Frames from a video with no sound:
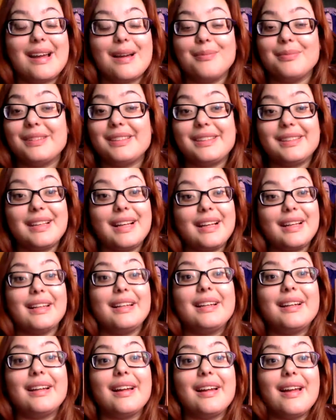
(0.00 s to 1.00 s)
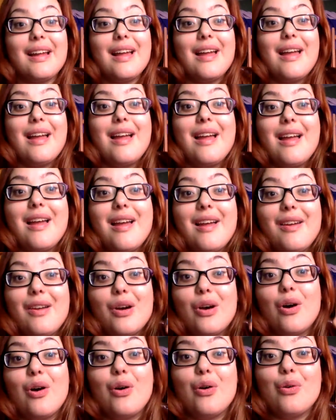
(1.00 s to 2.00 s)
I'm saying
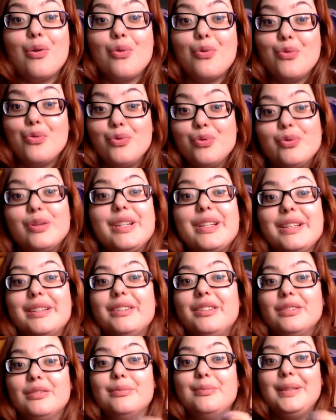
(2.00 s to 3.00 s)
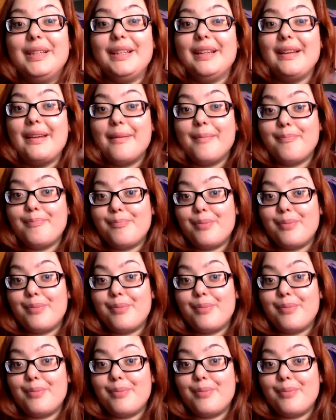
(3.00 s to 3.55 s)
the whole new year, new me.